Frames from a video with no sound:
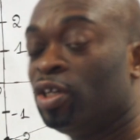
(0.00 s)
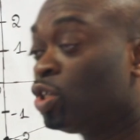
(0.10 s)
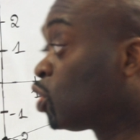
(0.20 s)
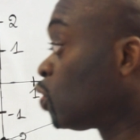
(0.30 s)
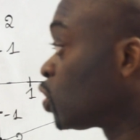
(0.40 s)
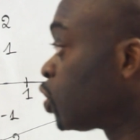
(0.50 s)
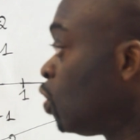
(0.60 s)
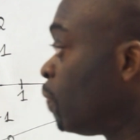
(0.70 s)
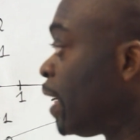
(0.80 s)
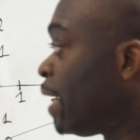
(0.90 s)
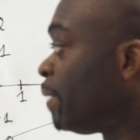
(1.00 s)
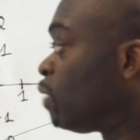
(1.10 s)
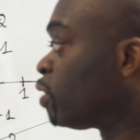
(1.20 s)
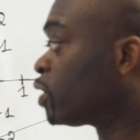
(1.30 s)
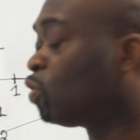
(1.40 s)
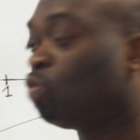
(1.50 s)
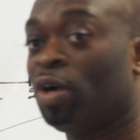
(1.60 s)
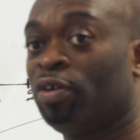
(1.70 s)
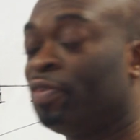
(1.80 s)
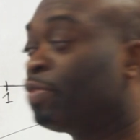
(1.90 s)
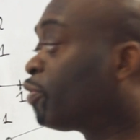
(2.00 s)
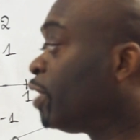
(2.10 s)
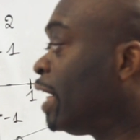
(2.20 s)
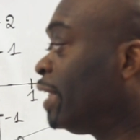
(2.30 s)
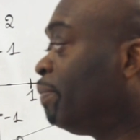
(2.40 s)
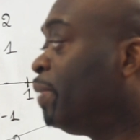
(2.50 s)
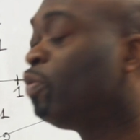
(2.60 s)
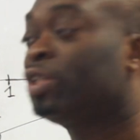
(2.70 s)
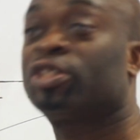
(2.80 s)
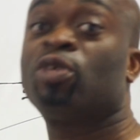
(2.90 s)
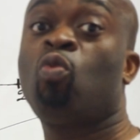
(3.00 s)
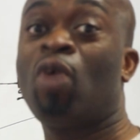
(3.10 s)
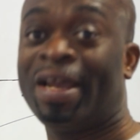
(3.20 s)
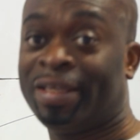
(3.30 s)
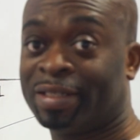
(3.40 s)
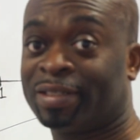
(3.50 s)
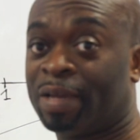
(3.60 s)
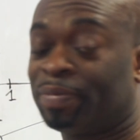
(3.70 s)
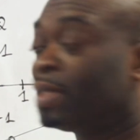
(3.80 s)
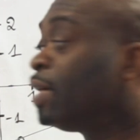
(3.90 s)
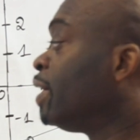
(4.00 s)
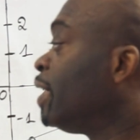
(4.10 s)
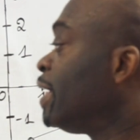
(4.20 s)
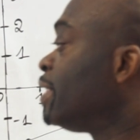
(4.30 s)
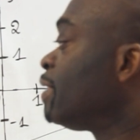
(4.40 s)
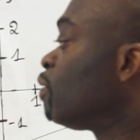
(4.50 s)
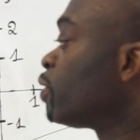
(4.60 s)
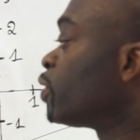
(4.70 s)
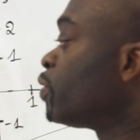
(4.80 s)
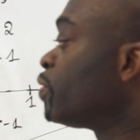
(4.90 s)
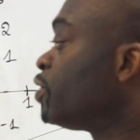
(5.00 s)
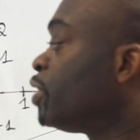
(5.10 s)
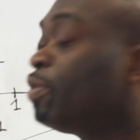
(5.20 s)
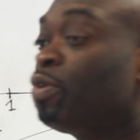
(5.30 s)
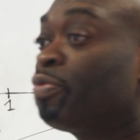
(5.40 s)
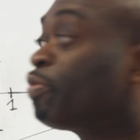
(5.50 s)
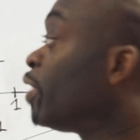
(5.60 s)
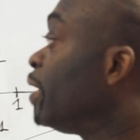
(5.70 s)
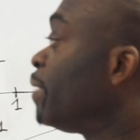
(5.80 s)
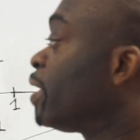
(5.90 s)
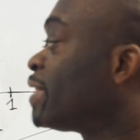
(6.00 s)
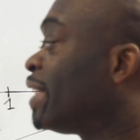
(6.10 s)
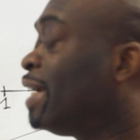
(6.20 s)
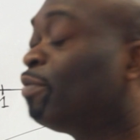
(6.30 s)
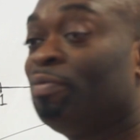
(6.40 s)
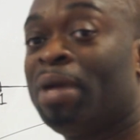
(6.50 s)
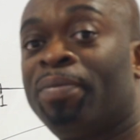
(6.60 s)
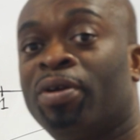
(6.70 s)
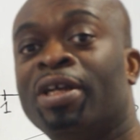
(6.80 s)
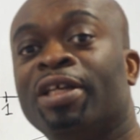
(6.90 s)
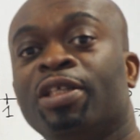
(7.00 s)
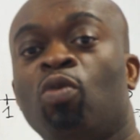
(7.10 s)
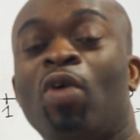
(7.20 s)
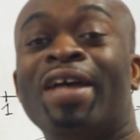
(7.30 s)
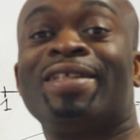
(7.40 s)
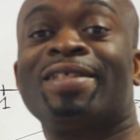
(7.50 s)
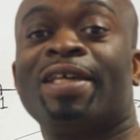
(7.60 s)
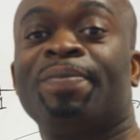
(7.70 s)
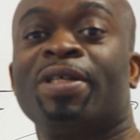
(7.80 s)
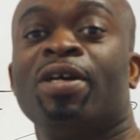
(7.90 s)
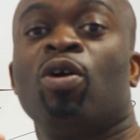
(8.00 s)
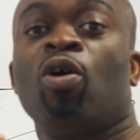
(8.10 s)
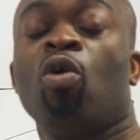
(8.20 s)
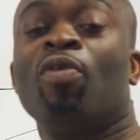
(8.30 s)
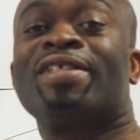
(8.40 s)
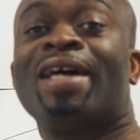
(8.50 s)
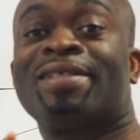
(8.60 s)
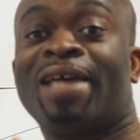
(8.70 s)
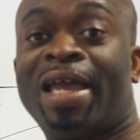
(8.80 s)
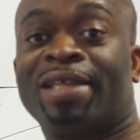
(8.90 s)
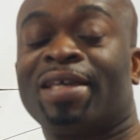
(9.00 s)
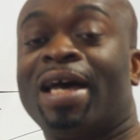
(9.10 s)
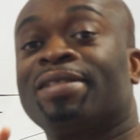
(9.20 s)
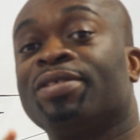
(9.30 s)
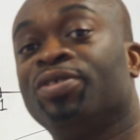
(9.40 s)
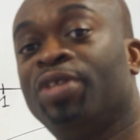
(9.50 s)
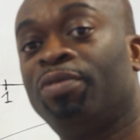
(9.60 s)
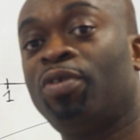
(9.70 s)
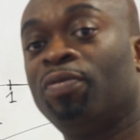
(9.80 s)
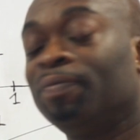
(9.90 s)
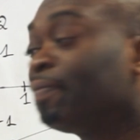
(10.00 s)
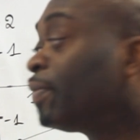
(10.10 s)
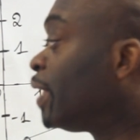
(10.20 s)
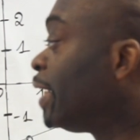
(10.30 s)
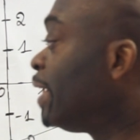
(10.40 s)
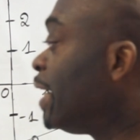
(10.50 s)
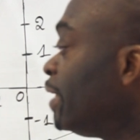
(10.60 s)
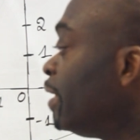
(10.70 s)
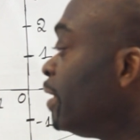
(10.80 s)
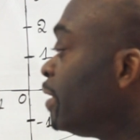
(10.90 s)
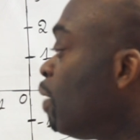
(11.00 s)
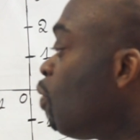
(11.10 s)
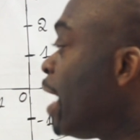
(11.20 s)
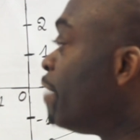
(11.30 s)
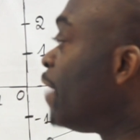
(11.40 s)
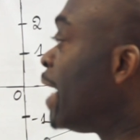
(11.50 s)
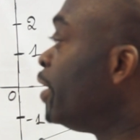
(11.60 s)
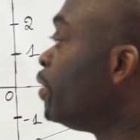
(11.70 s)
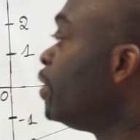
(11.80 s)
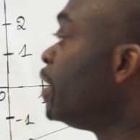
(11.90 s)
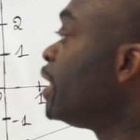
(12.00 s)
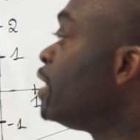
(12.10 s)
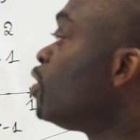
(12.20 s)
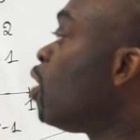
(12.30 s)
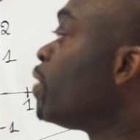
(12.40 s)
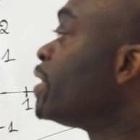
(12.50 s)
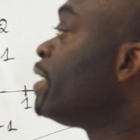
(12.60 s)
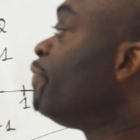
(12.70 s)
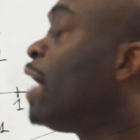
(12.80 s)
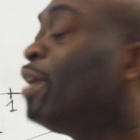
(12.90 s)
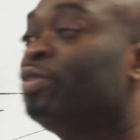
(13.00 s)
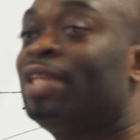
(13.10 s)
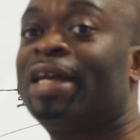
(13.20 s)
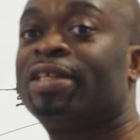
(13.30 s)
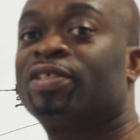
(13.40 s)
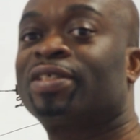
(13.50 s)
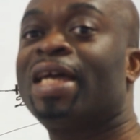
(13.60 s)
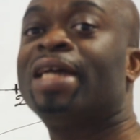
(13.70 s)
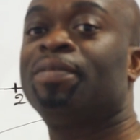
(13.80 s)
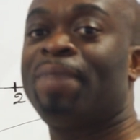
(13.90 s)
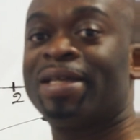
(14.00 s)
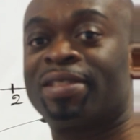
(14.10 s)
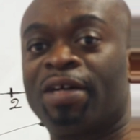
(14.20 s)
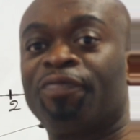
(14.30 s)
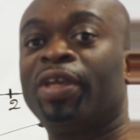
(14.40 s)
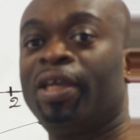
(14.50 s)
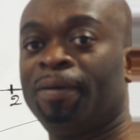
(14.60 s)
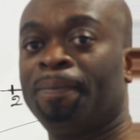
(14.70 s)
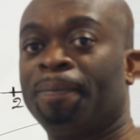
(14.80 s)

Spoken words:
So slope m equals to 1 over 3, and the b, which is the y-intercept, is equal to 0, 3, because again, remember, the y-intercept always has x as 0. And then the y value is always the value that is standing by itself here.